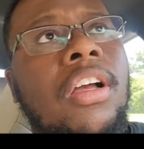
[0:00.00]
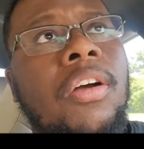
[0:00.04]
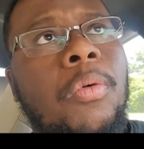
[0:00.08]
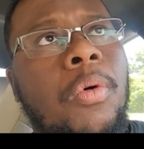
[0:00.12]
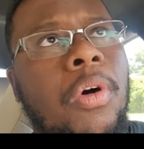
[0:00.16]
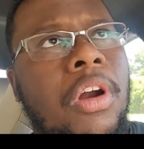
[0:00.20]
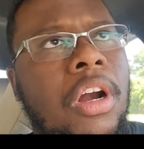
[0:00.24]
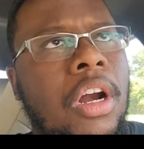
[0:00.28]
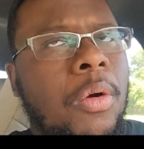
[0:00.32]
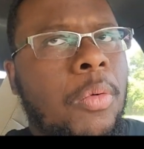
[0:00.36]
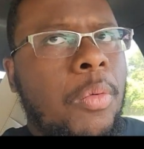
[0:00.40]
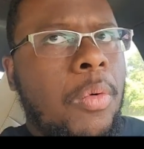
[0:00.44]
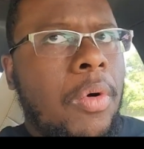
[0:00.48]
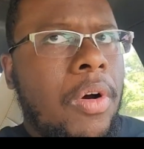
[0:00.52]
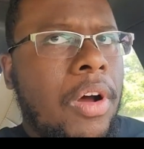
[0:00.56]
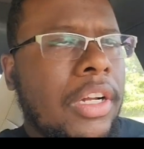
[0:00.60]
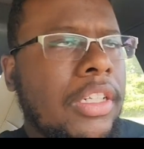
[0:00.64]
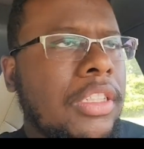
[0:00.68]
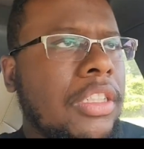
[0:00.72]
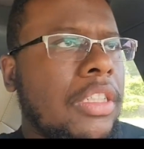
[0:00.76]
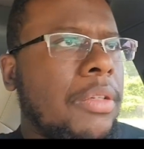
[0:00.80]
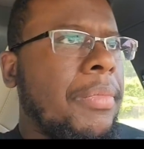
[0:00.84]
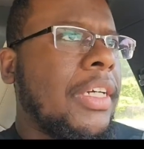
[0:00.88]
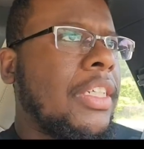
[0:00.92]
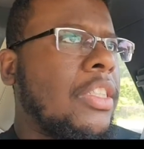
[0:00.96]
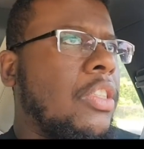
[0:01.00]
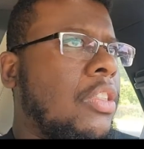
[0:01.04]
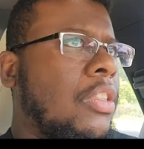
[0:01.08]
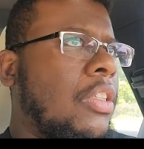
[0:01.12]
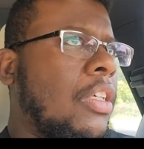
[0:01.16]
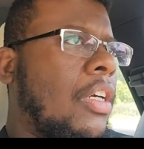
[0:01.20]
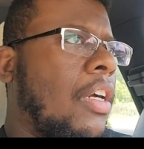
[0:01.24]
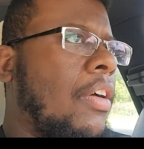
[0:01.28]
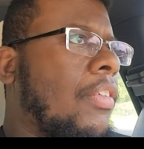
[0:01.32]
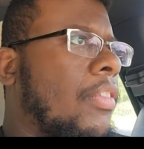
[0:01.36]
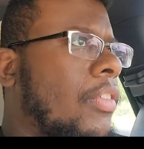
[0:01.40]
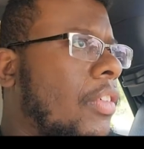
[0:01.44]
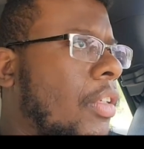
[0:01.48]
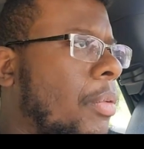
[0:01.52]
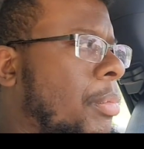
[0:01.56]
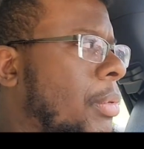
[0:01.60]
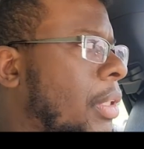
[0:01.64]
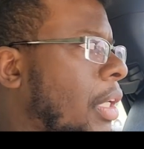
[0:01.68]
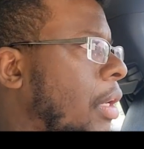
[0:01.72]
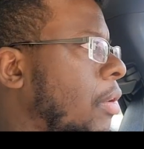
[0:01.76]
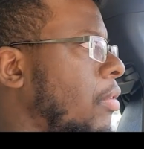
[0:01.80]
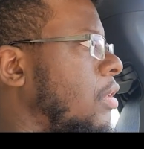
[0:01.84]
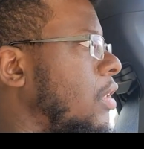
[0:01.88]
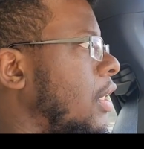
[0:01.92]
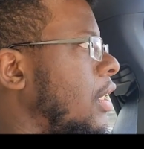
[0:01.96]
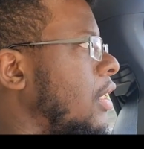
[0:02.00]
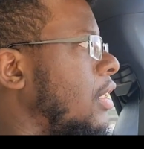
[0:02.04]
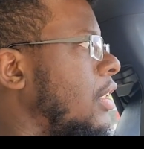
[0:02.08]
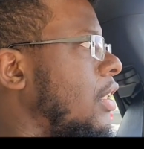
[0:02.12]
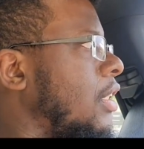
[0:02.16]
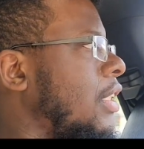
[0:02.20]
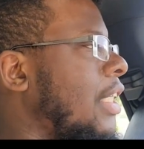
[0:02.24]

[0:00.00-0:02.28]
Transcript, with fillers: one-on-ones, a mixture of group coaching,